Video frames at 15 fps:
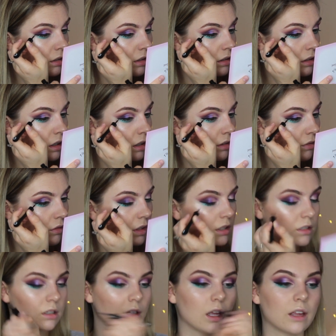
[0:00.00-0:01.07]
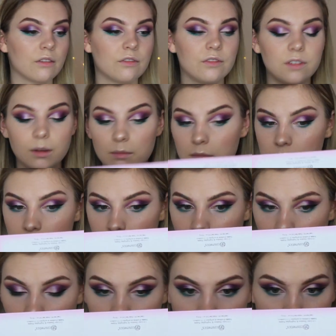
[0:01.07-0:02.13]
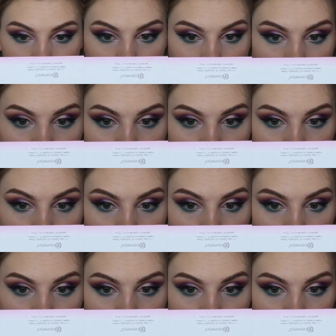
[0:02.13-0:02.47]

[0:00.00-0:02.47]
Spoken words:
It just kind of wants to like flimse around.